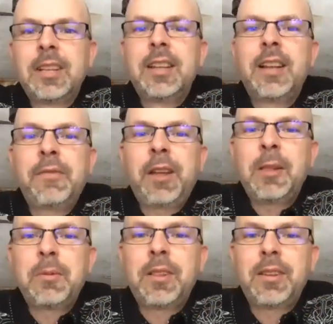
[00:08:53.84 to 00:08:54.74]

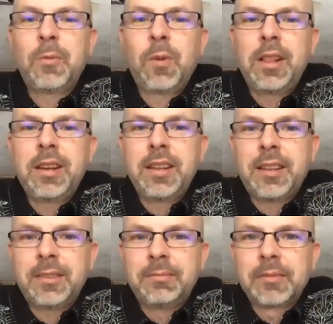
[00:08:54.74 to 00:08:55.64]
available and willing
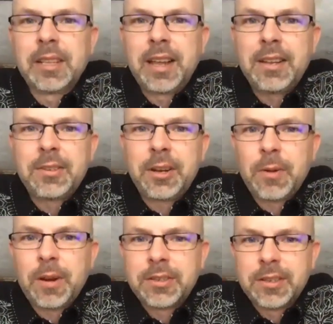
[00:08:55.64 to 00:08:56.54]
to answer your
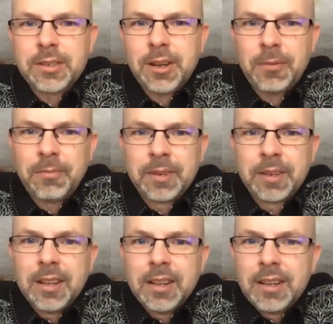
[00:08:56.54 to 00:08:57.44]
questions. So
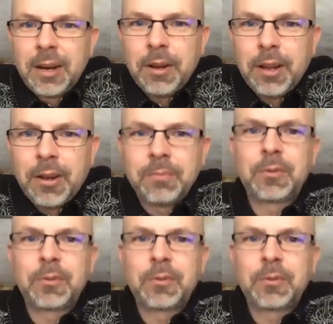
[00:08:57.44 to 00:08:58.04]
here we go.